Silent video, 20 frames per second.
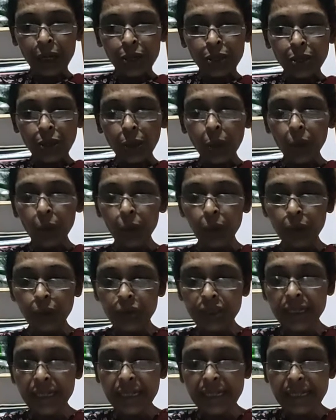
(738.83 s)
So
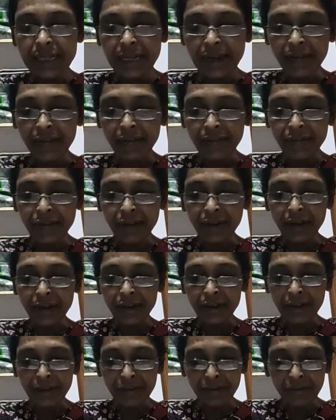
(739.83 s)
whose is
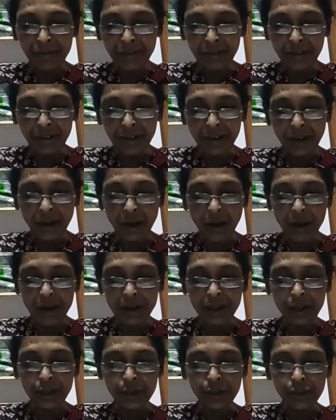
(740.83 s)
referred
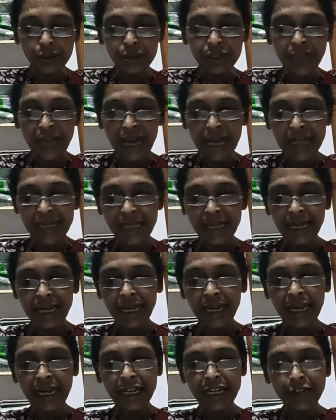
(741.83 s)
or used as a
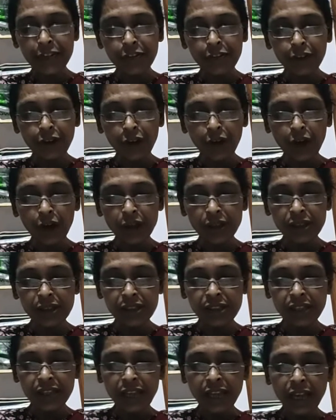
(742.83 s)
relative
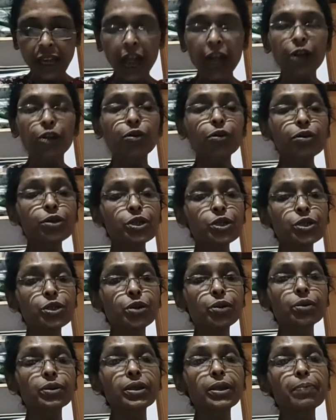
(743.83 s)
clause to
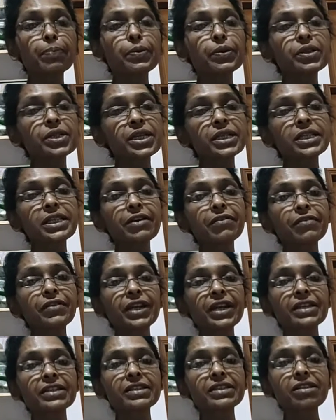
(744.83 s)
show the
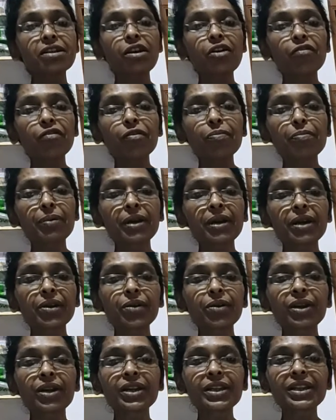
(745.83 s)
possessiveness of a
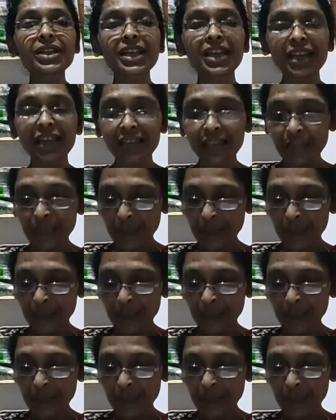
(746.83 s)
particular thing.